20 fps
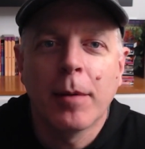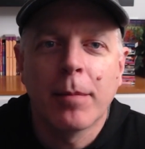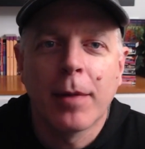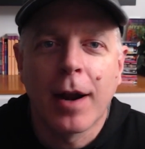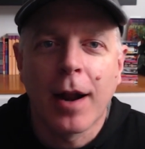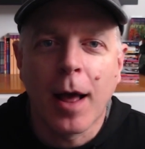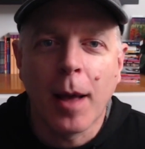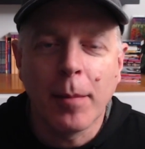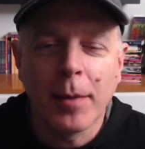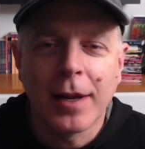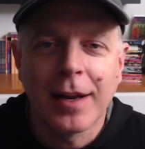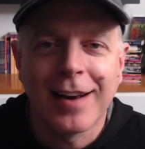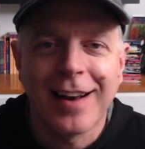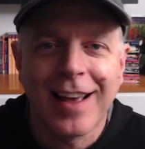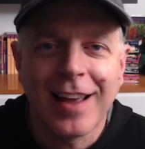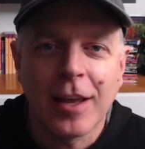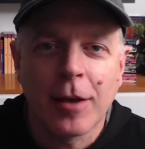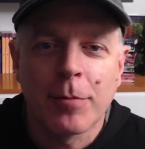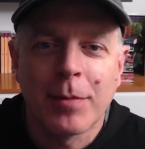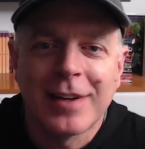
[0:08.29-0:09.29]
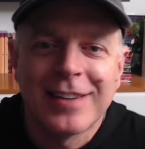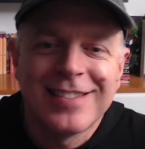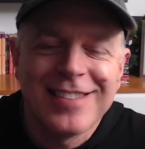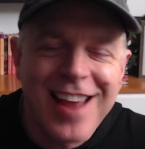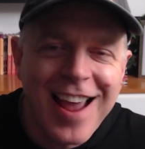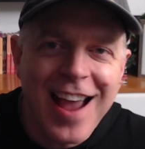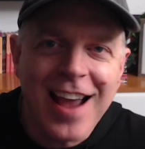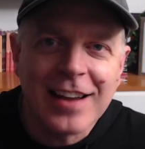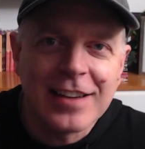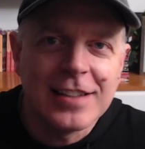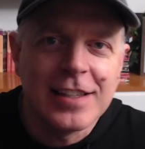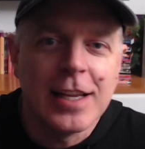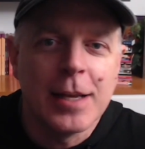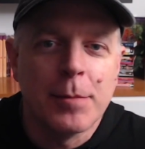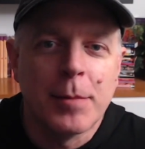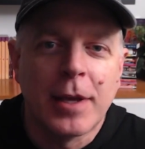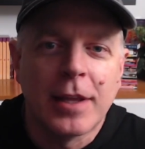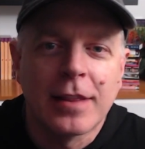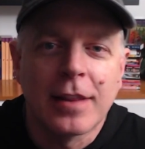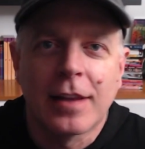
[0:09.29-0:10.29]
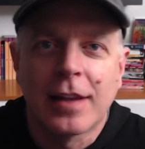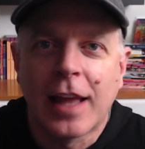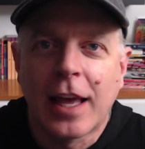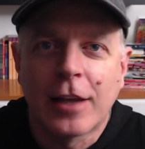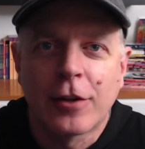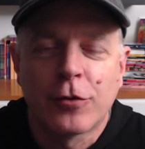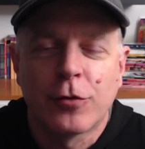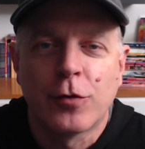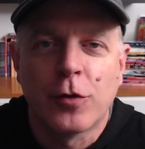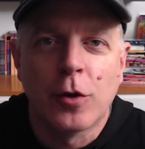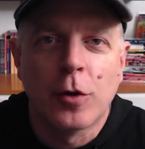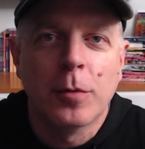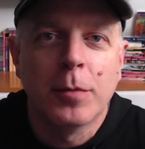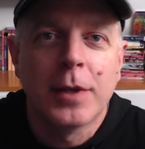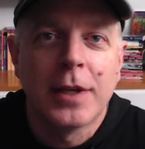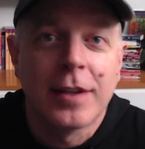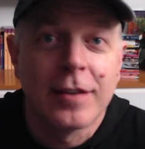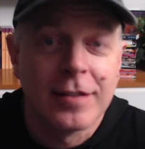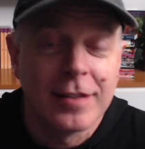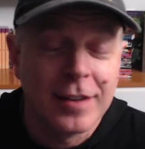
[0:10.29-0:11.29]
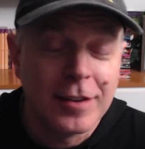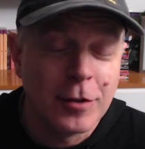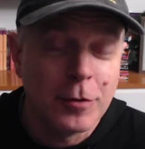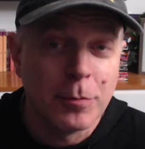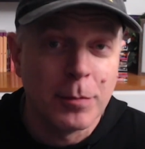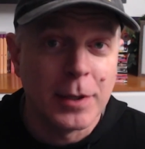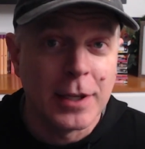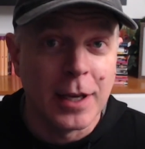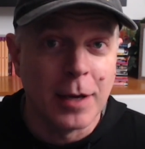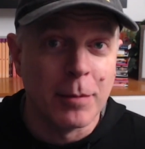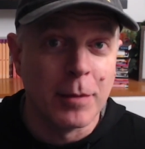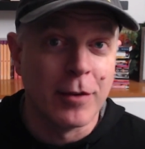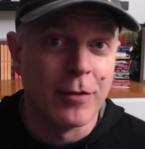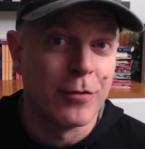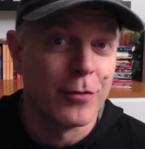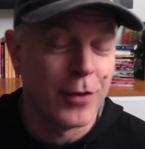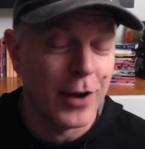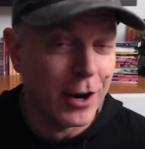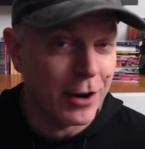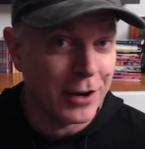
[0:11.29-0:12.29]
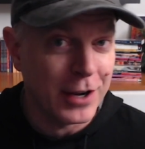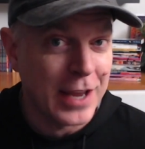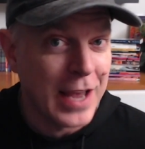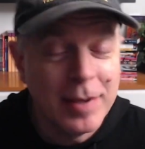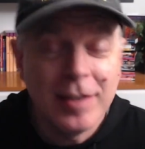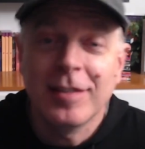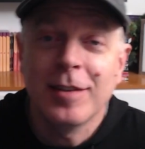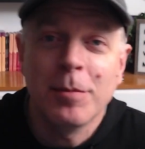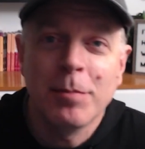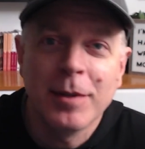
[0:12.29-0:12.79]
but Amit and I have been tag teaming the last few because this has become a very busy,